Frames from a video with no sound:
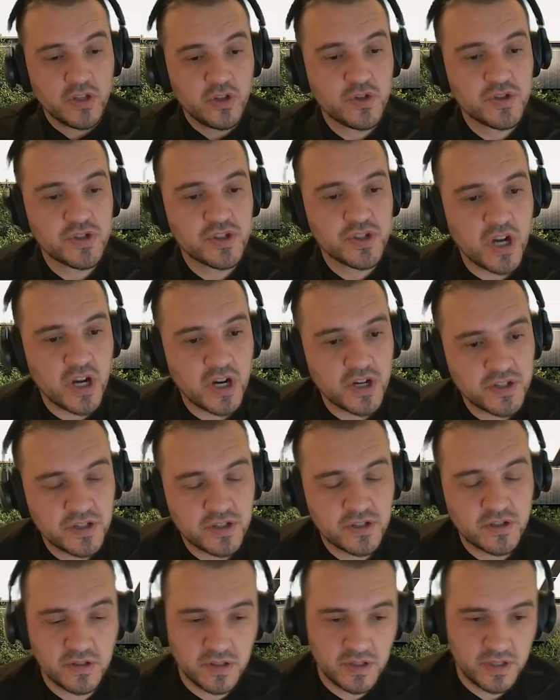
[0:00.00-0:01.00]
to start
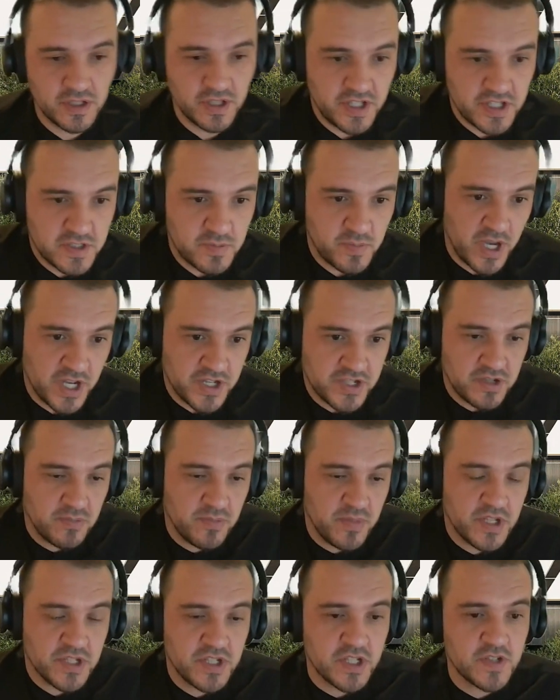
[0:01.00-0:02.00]
the dispatching
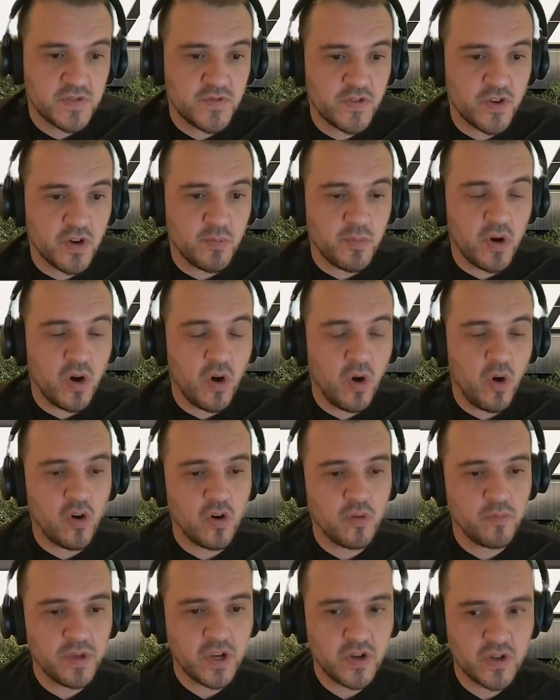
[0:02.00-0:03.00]
business from
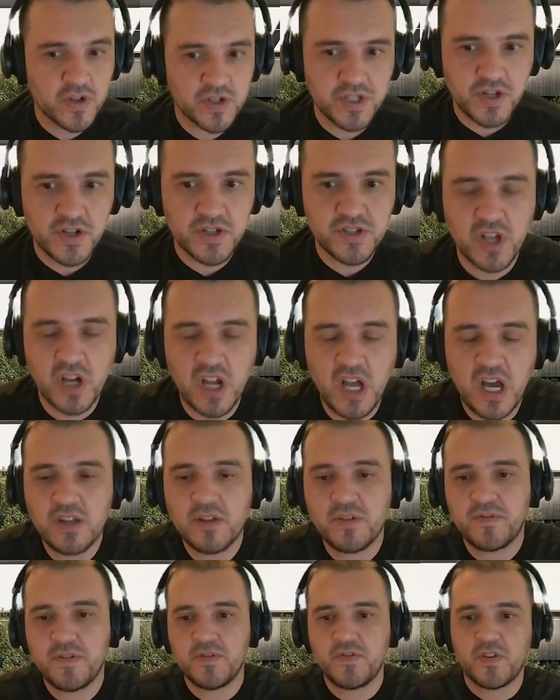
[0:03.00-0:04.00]
home because there's a lot
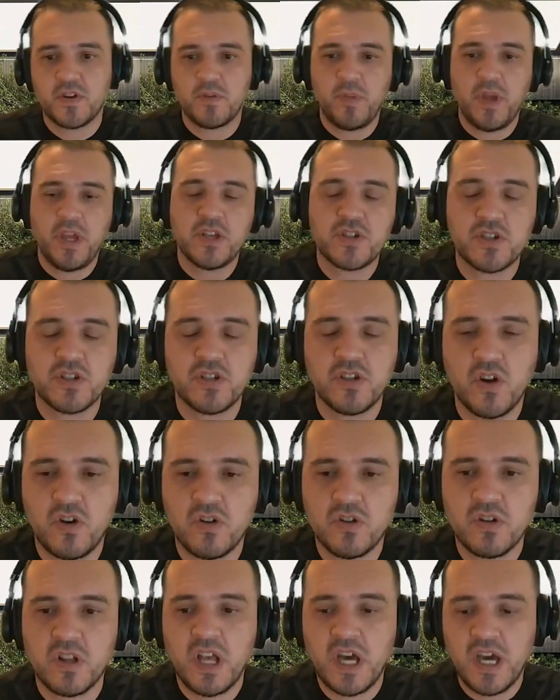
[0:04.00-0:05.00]
of information
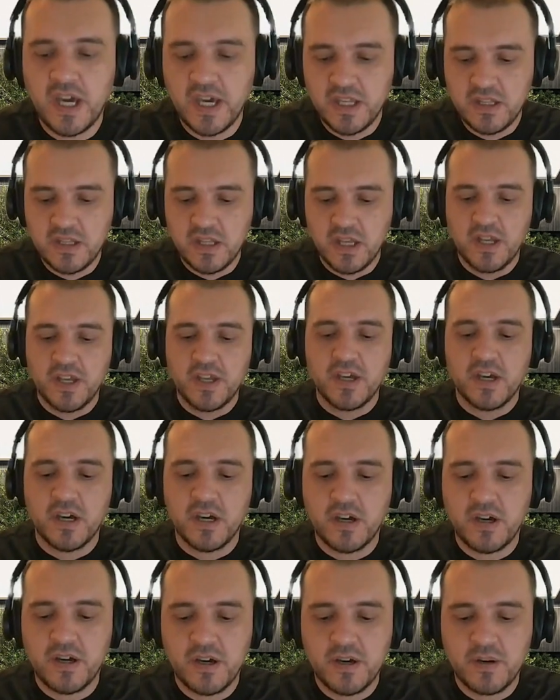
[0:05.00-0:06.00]
online
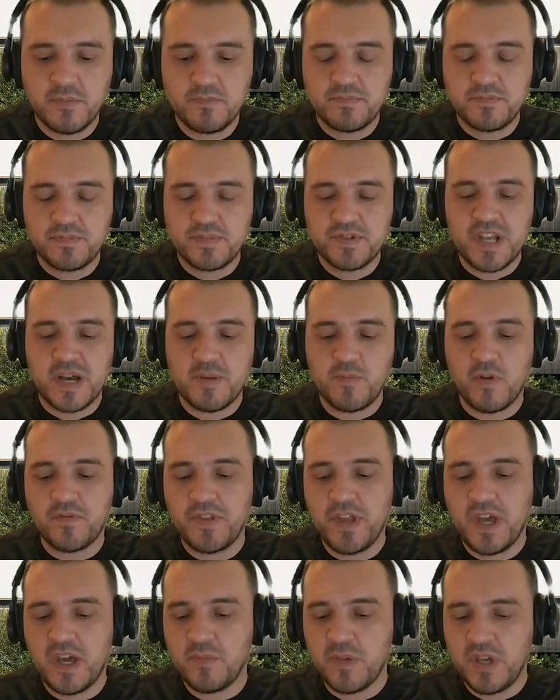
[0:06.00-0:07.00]
uh, some of
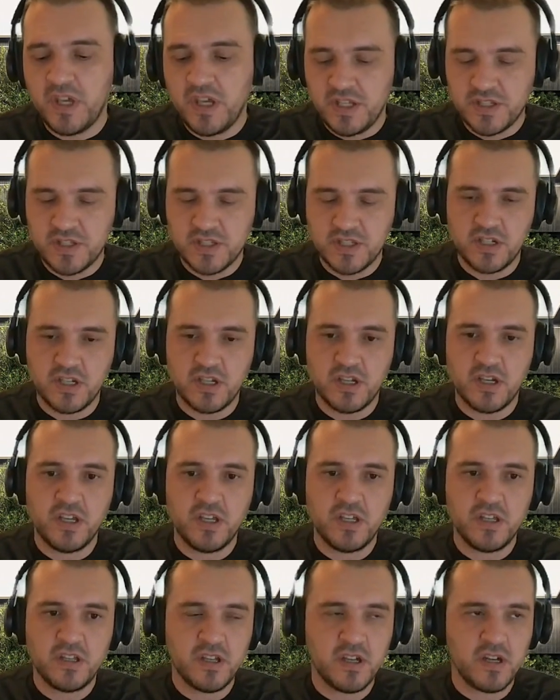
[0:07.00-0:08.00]
them is uh,
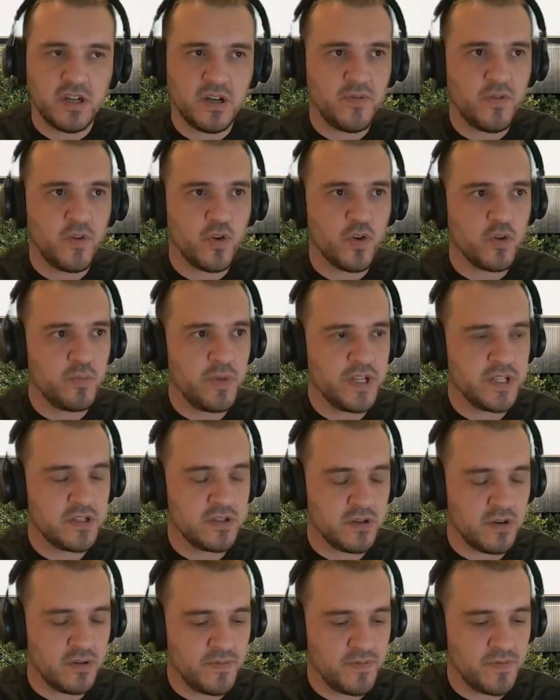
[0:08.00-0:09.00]
in format
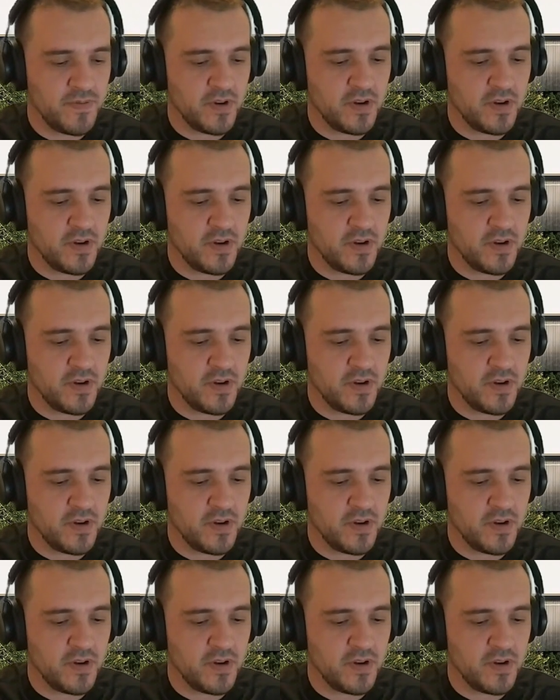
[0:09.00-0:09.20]
of